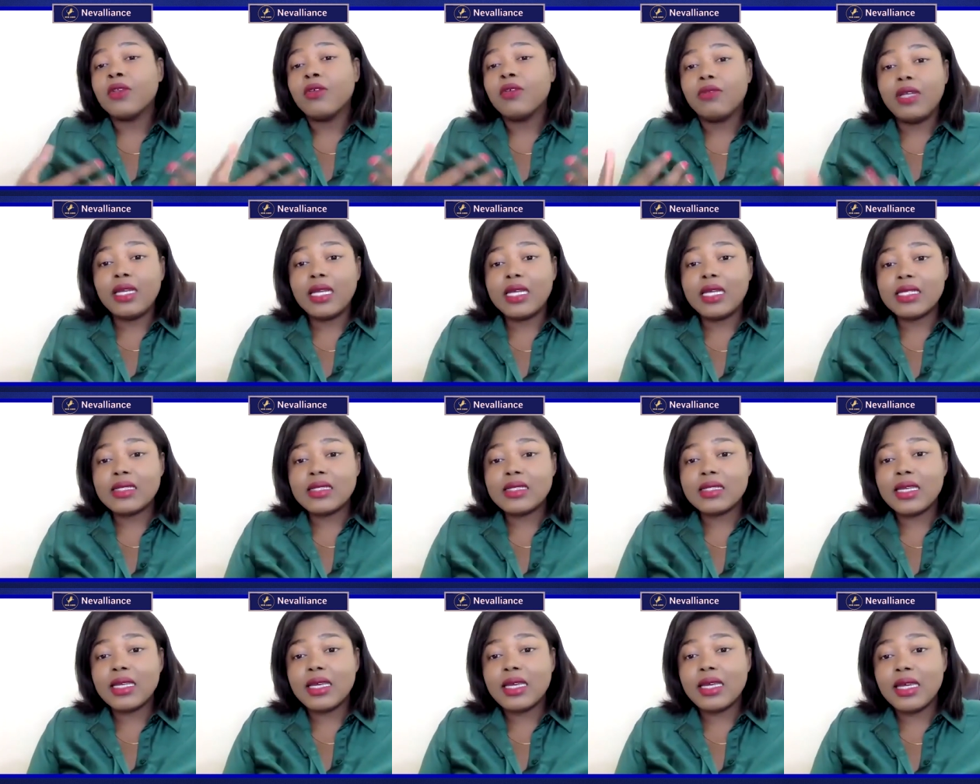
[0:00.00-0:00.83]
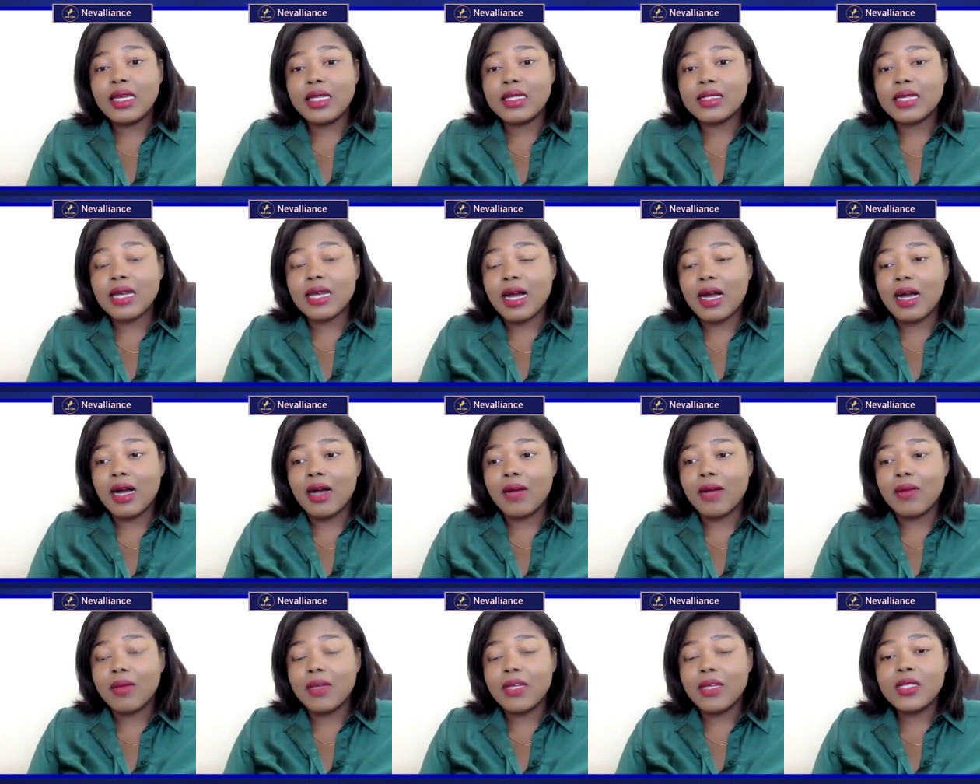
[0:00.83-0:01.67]
Real estate
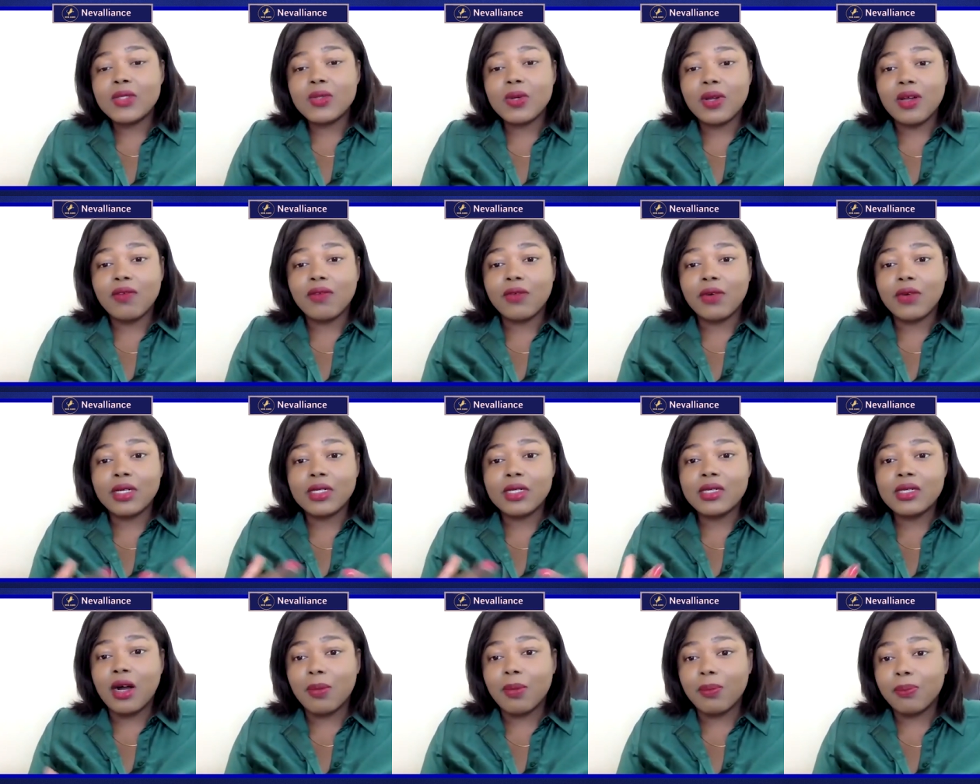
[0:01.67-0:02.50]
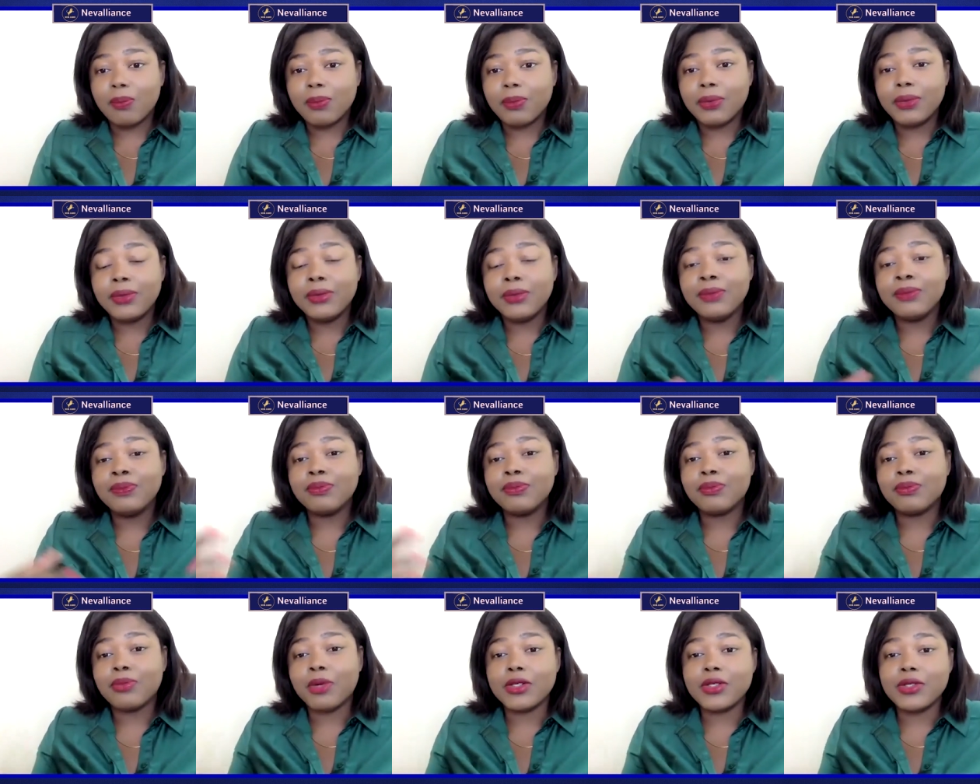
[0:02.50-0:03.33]
is one of our top
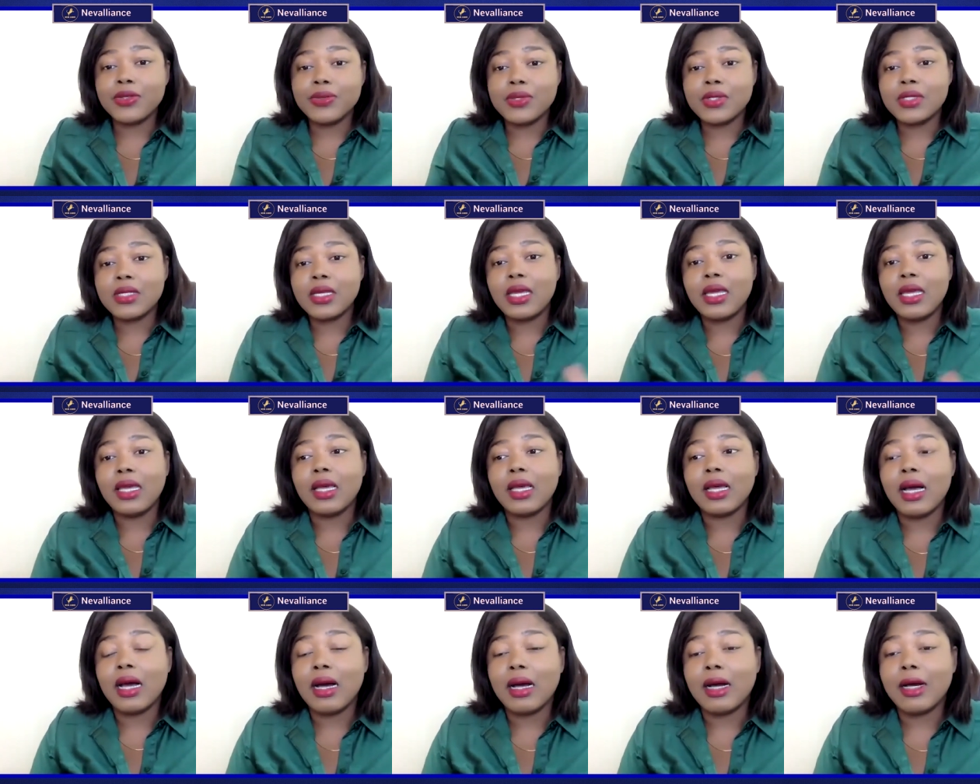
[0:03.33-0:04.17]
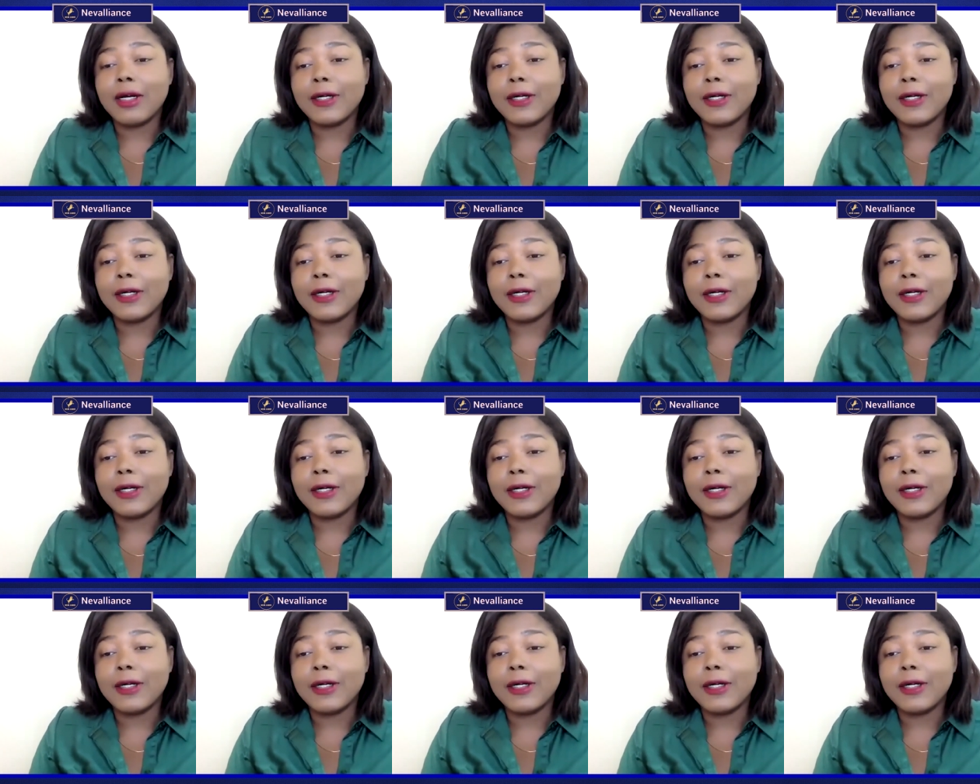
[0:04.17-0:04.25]
producing,